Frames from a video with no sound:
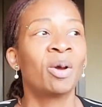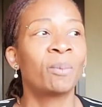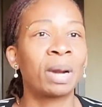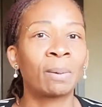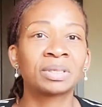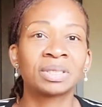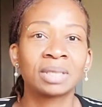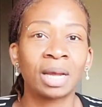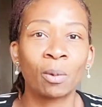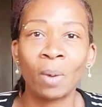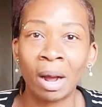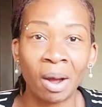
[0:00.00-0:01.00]
But I was just
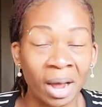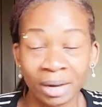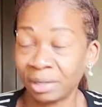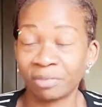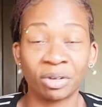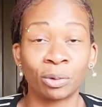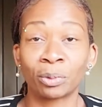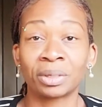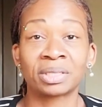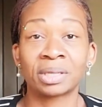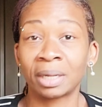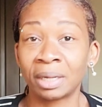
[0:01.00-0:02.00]
like, wow, I didn't even know
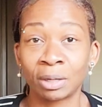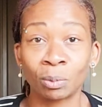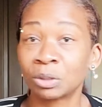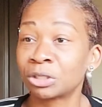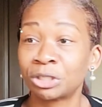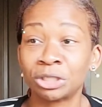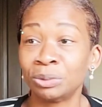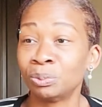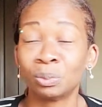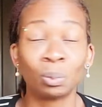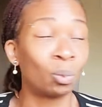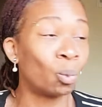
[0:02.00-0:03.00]
this lady and what she
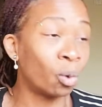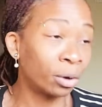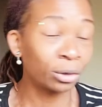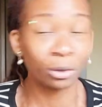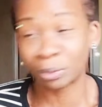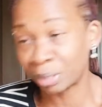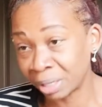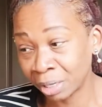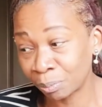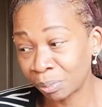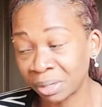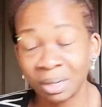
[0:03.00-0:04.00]
wanted or
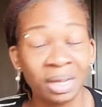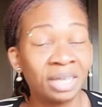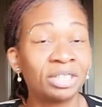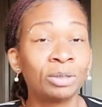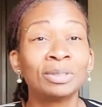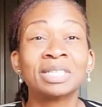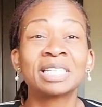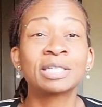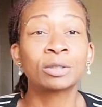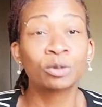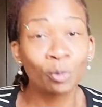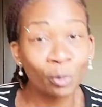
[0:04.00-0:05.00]
did, but she was
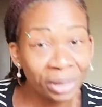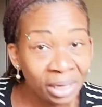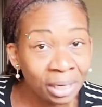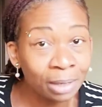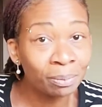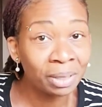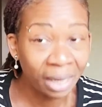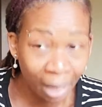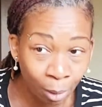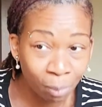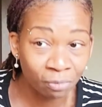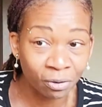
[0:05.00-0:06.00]
extremely
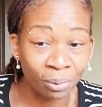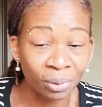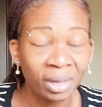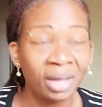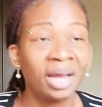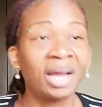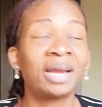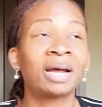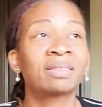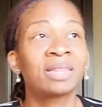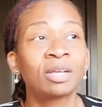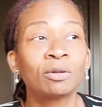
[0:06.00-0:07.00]
helpful. And
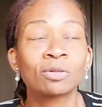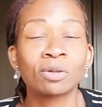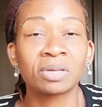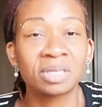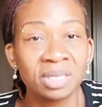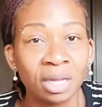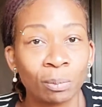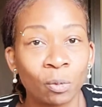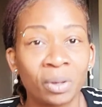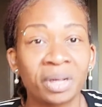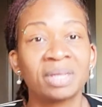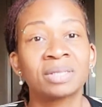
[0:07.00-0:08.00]
I think you start seeing
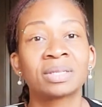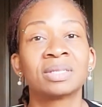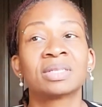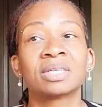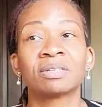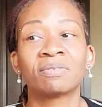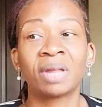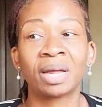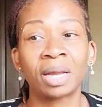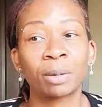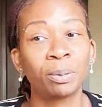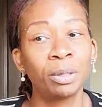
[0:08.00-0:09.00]
more instances of
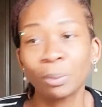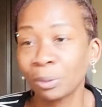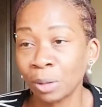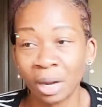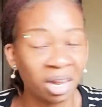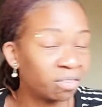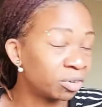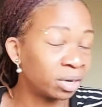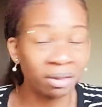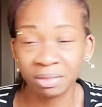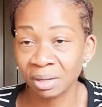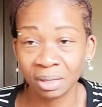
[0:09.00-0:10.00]
that, like people that have
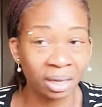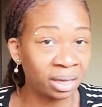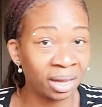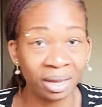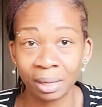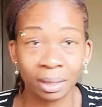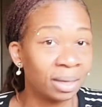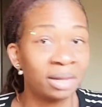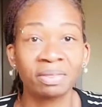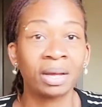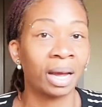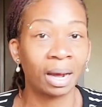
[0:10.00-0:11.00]
nothing, they can't get
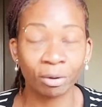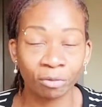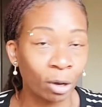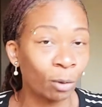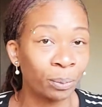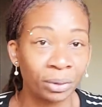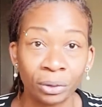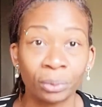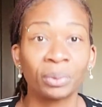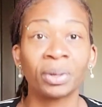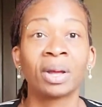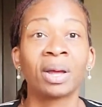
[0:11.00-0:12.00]
anything out of helping you.